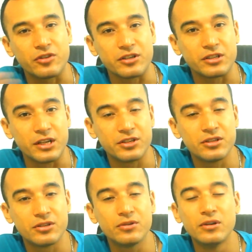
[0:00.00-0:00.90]

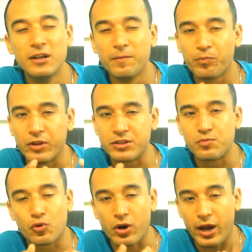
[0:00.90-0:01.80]
translation to, it's
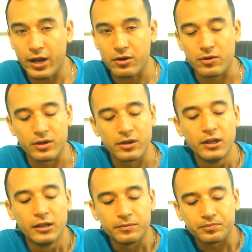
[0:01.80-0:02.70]
more accurate.
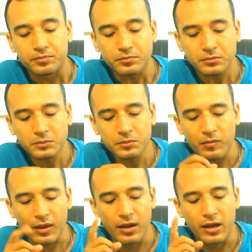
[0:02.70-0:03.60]

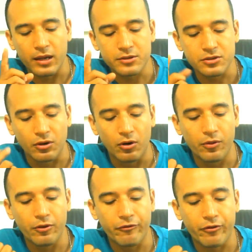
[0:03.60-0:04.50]

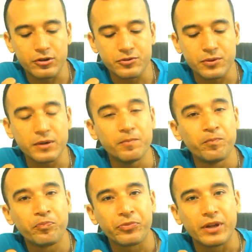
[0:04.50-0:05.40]
So the first one,
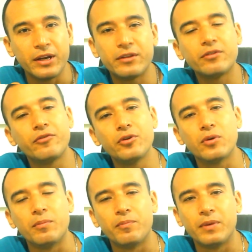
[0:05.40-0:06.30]
interview
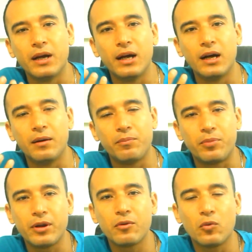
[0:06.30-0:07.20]
him.
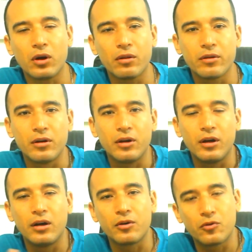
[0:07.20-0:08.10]
Bring one of
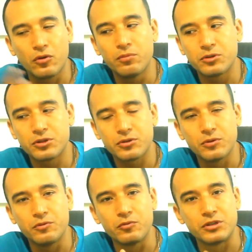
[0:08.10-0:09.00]
the groups
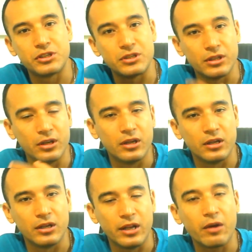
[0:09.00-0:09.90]
in which
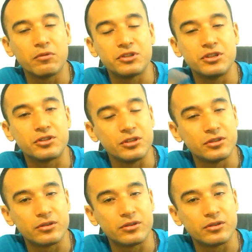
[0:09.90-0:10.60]
the language he's